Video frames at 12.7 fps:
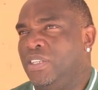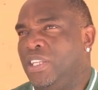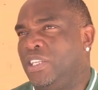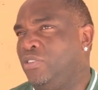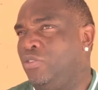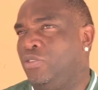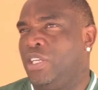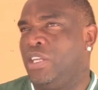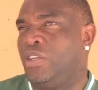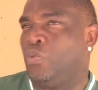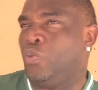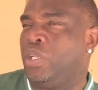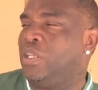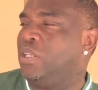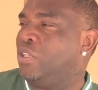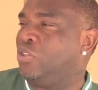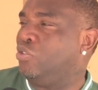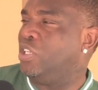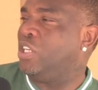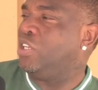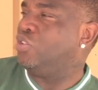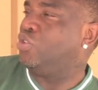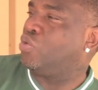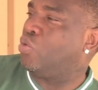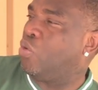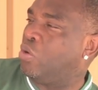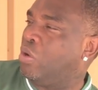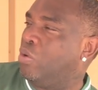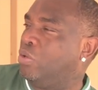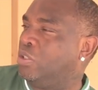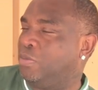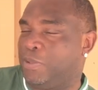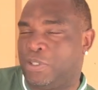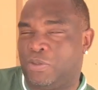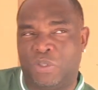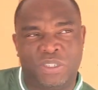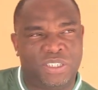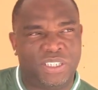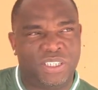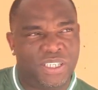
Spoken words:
that you didn't win, that you didn't score goals, because